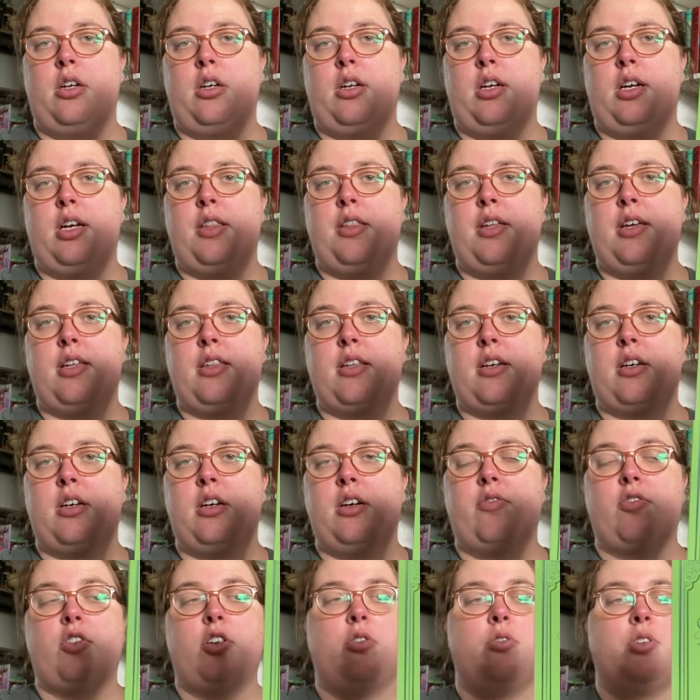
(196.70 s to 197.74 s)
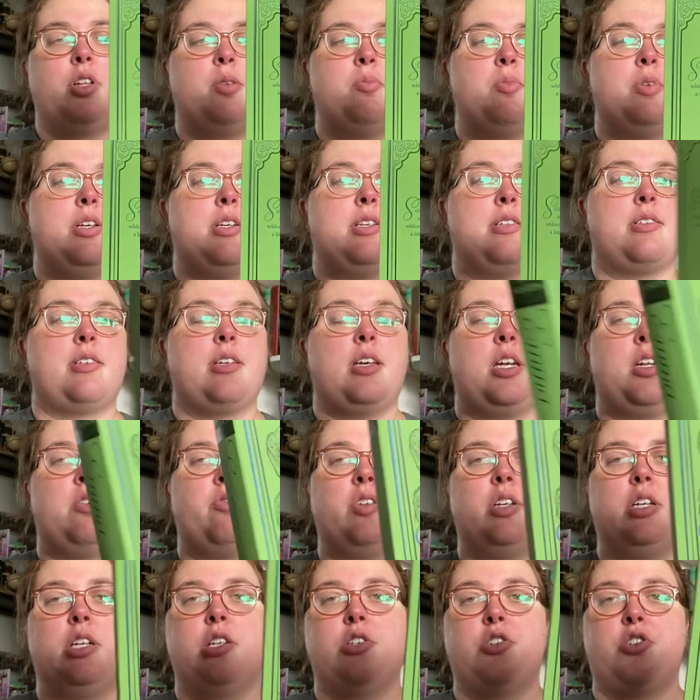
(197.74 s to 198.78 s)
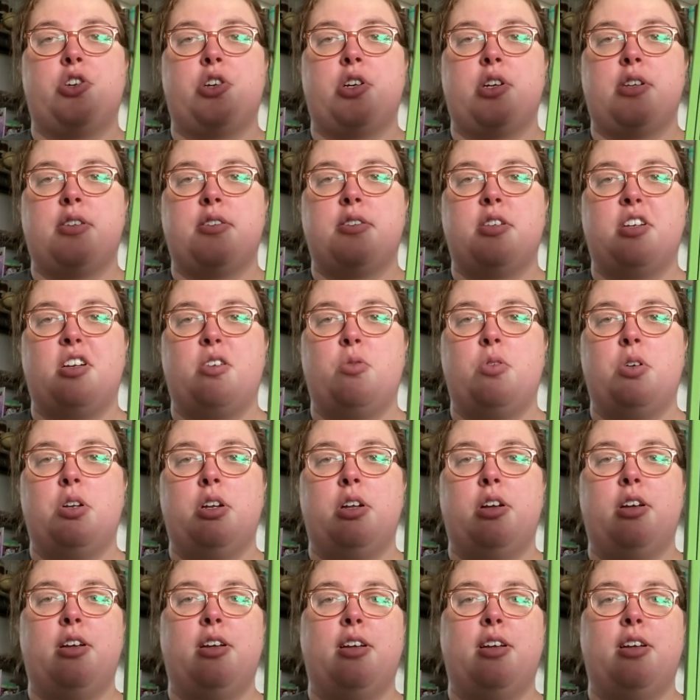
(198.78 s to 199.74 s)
I think the cover on Emma is kind of an interesting one.